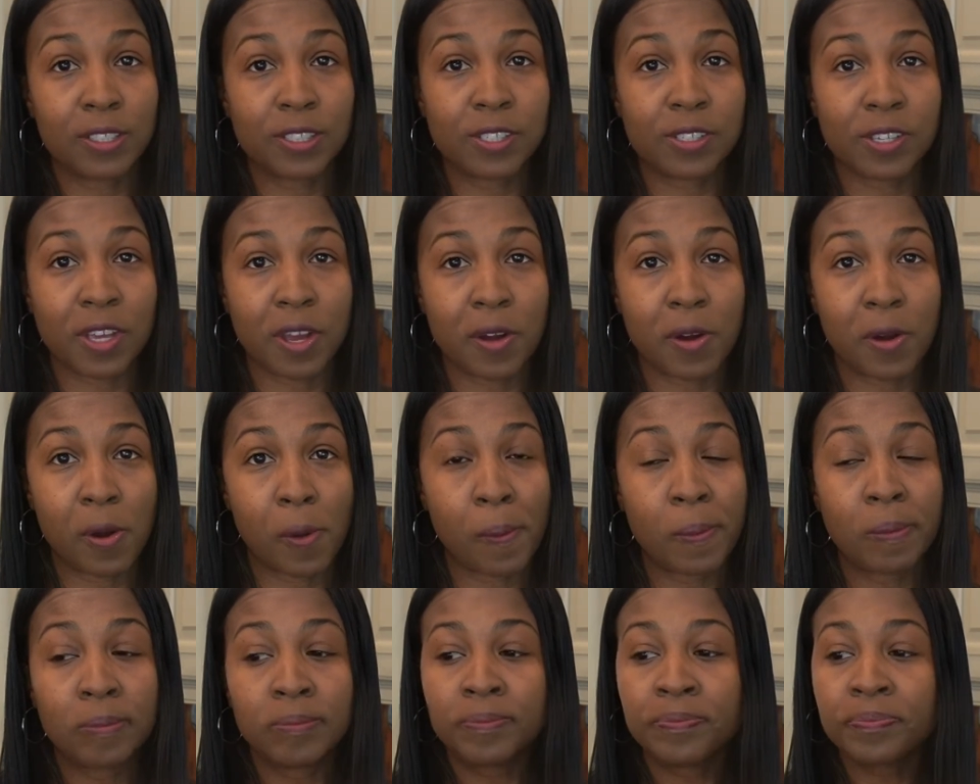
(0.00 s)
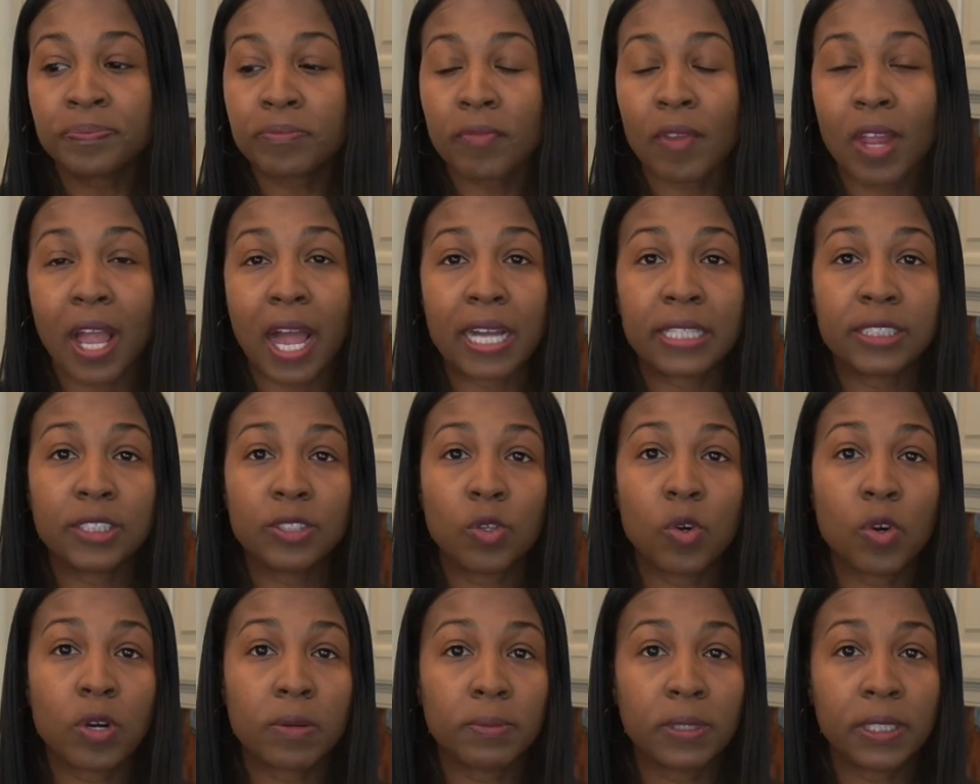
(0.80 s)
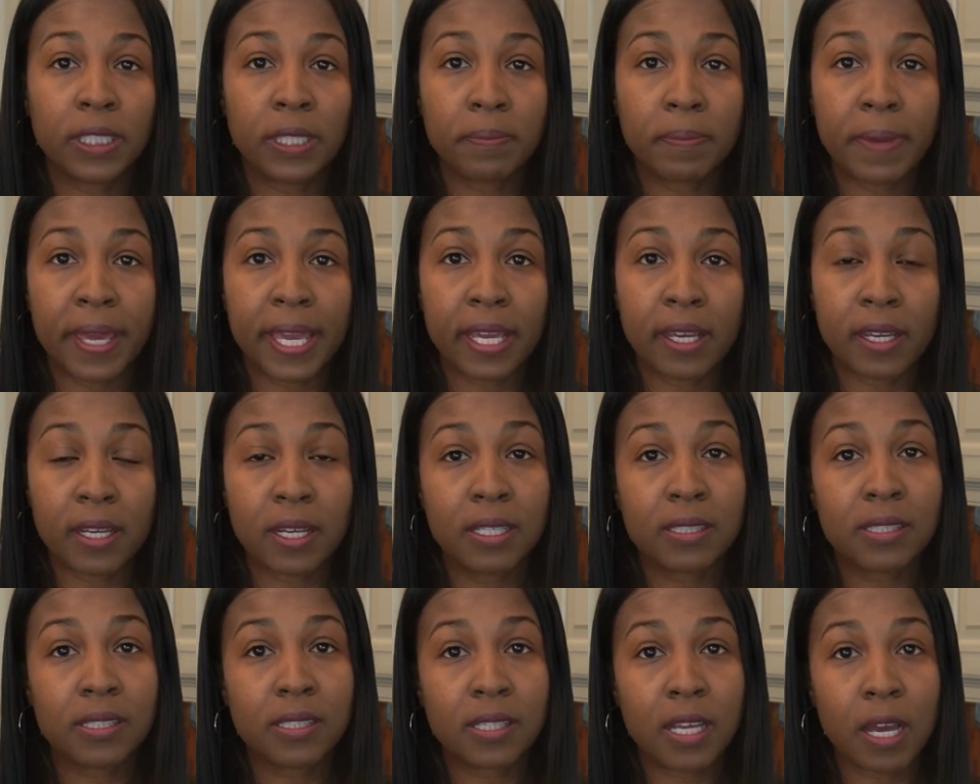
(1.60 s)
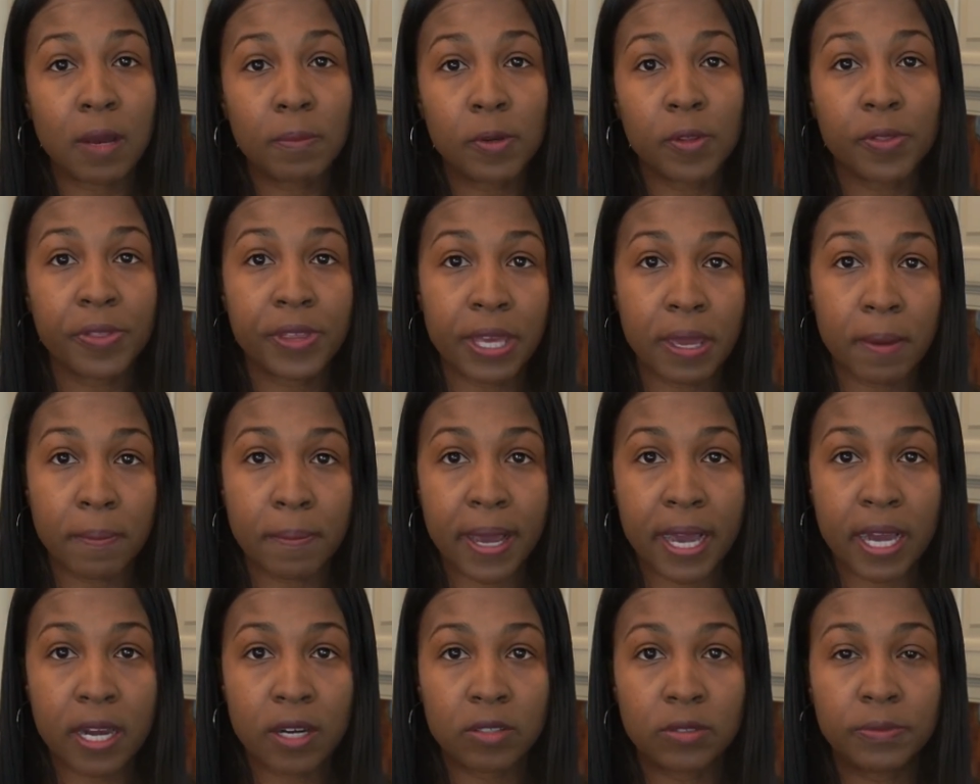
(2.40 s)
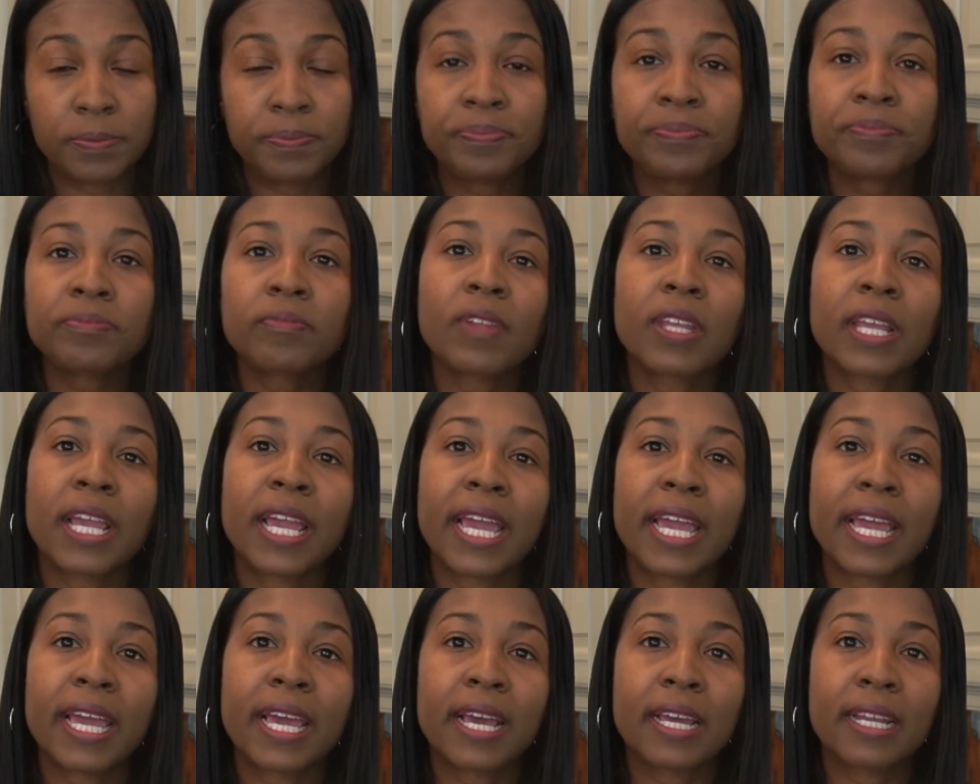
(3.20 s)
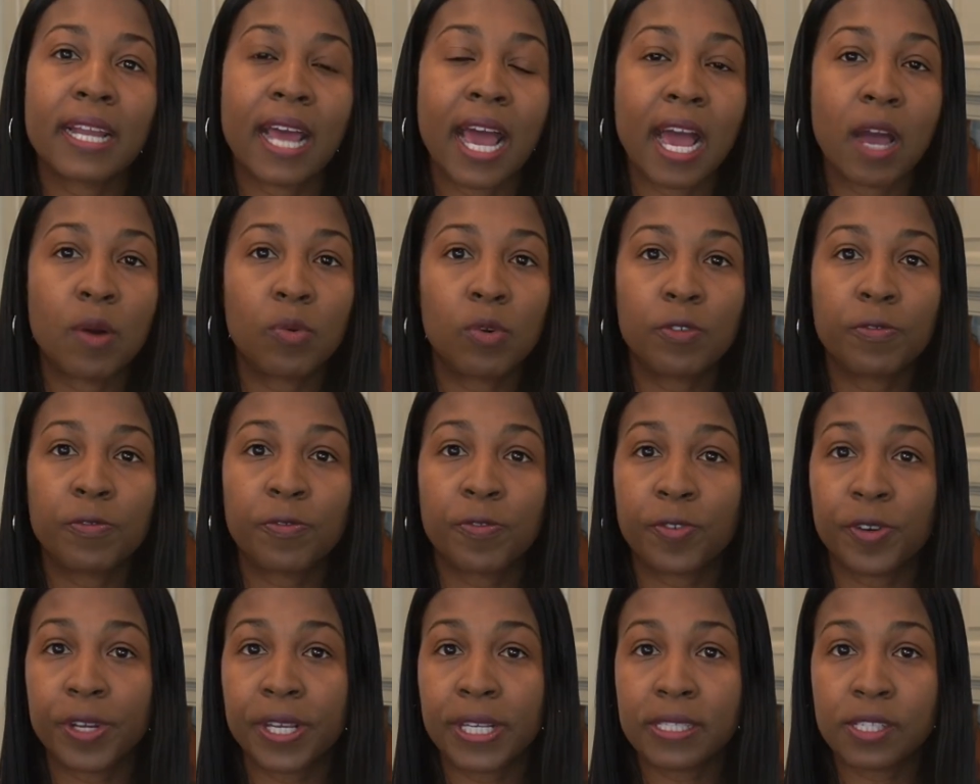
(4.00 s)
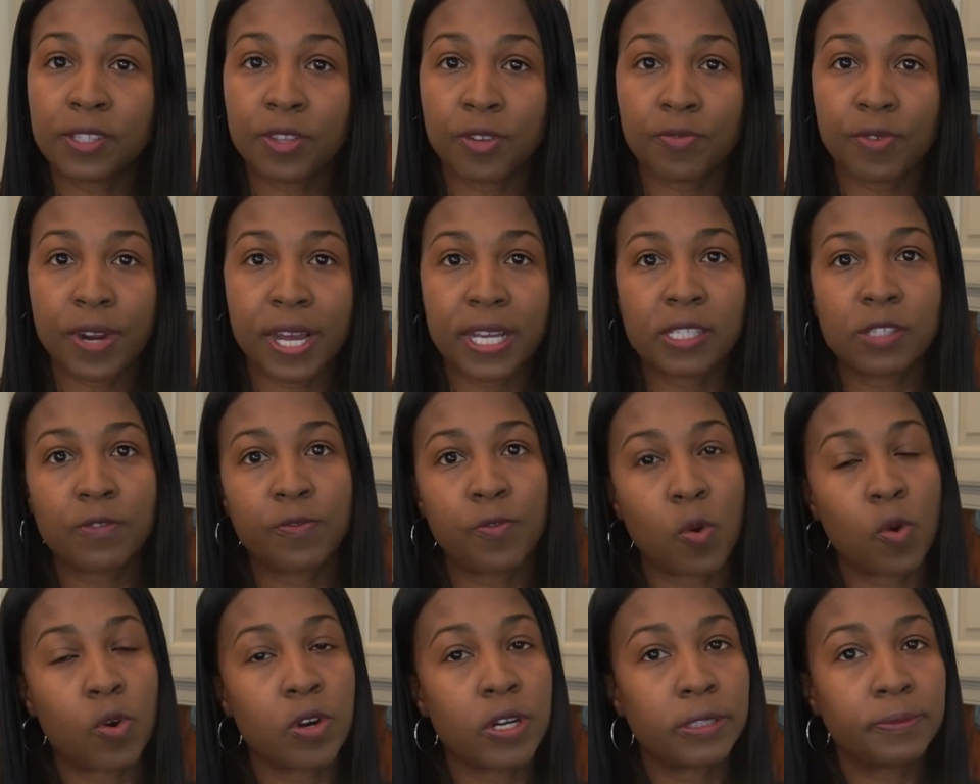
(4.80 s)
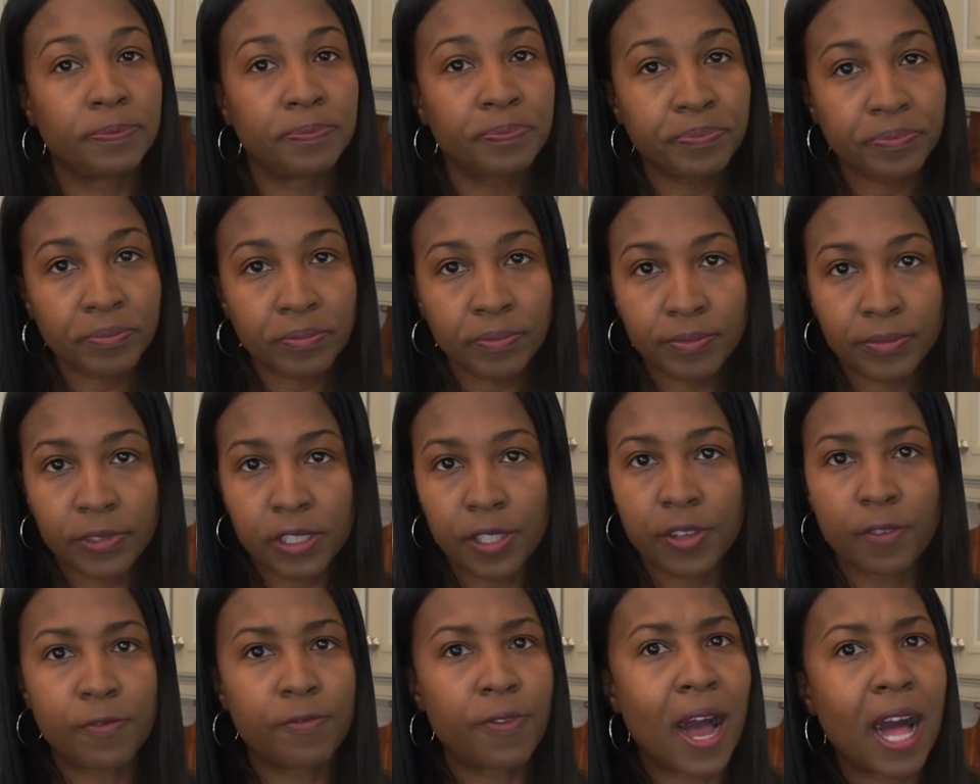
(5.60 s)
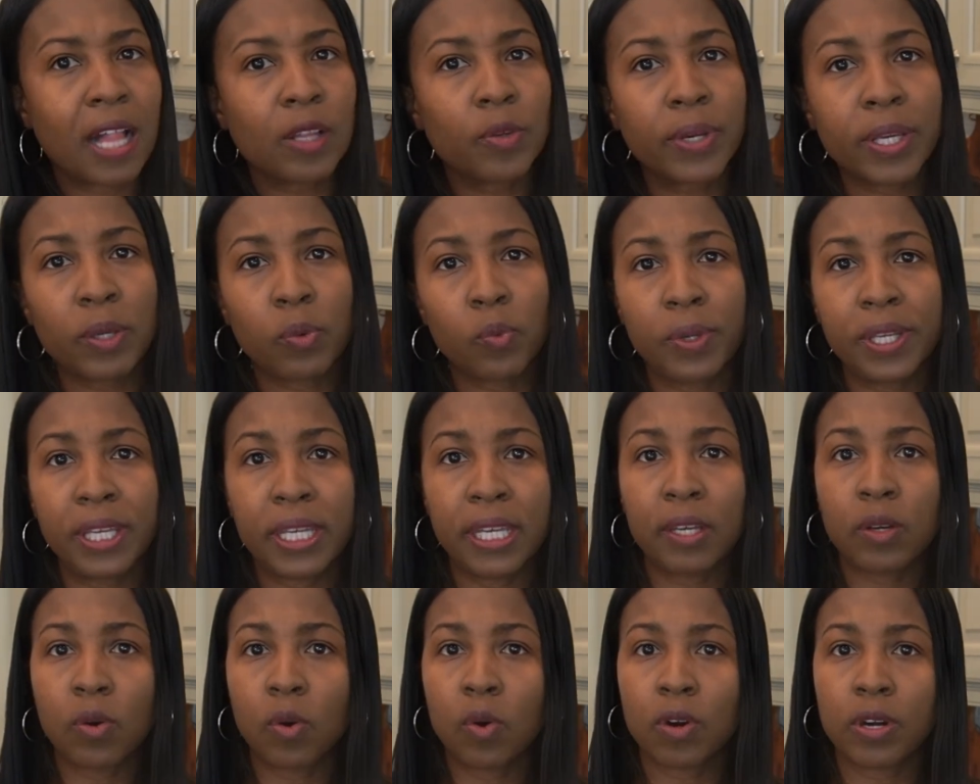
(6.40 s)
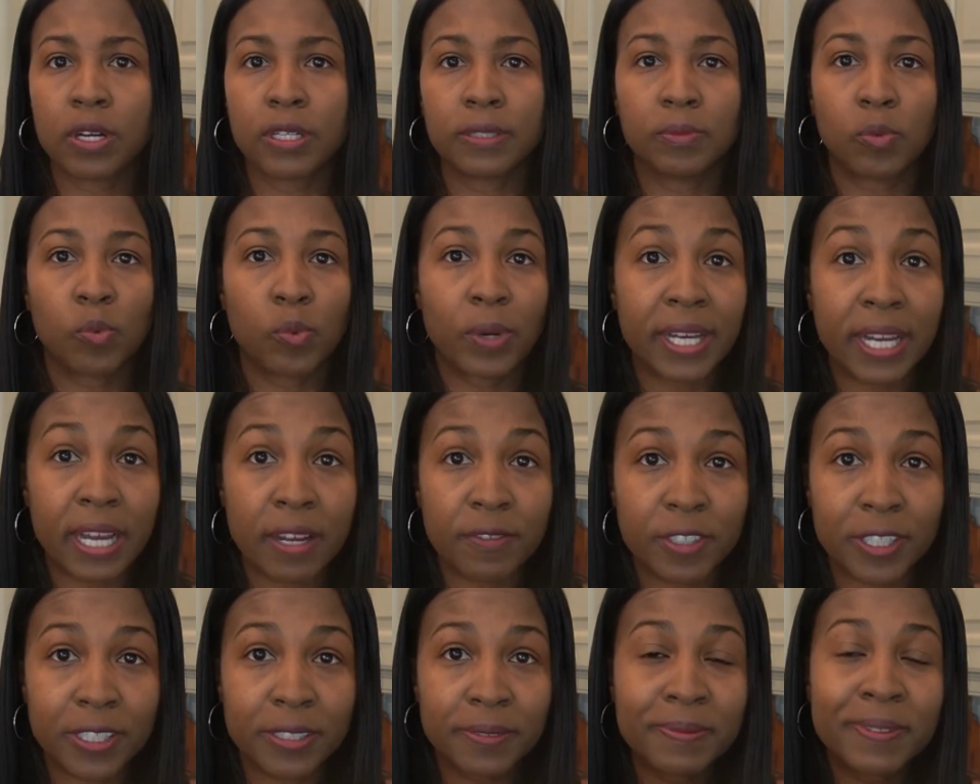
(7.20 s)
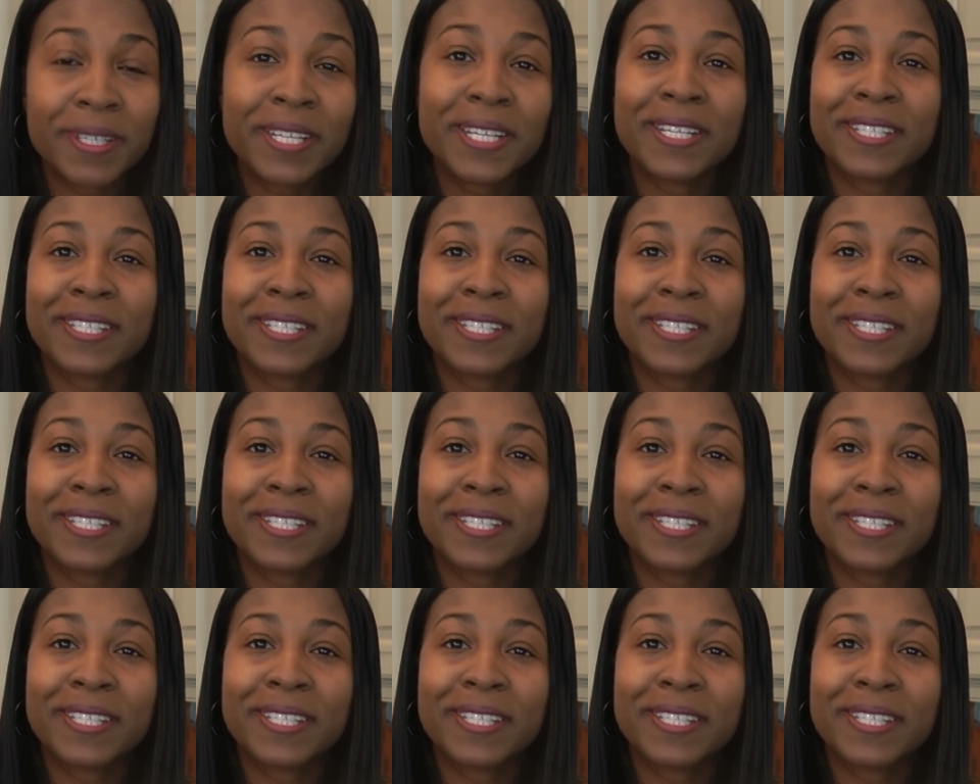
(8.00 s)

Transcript: So I normally make double the amount and I will freeze the rest for the following week or whatever.